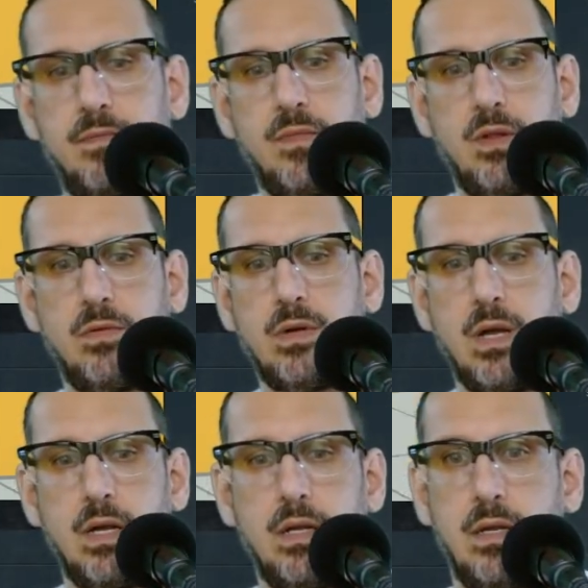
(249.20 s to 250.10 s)

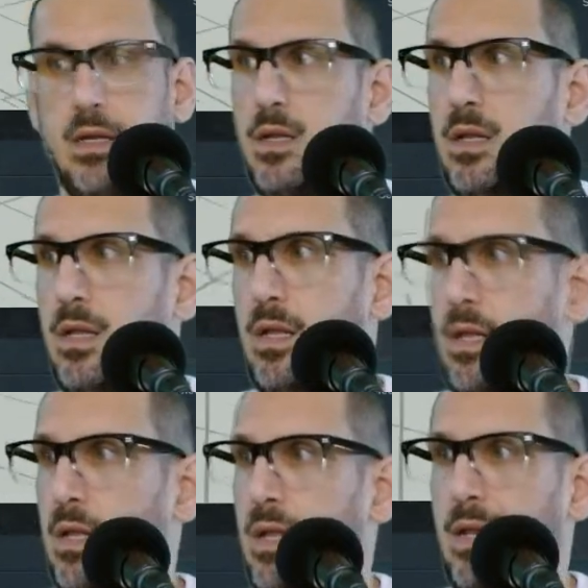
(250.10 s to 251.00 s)
Okay.
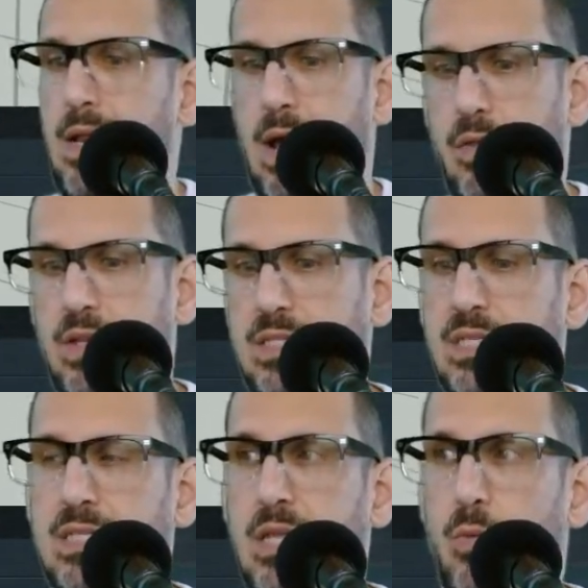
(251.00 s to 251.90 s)
Now, this
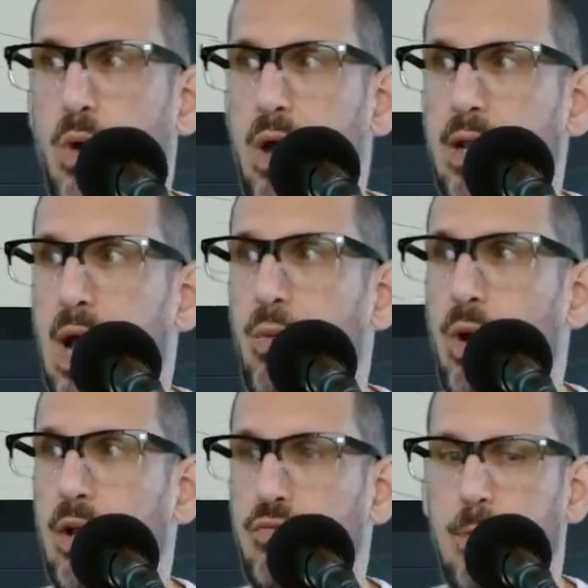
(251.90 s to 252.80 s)
is the one I
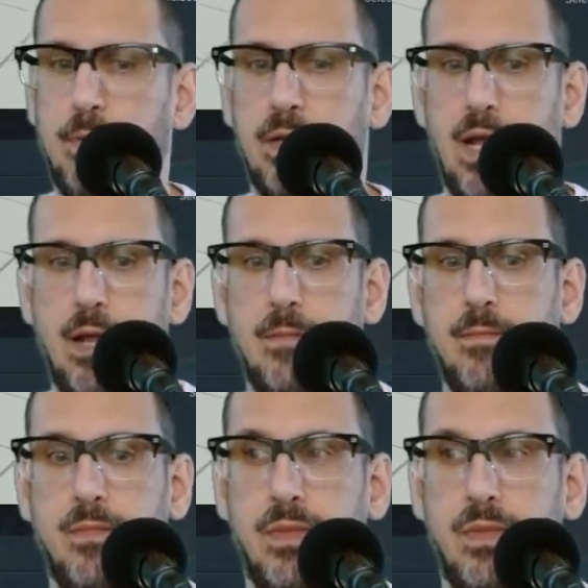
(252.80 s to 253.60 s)
want to replicate.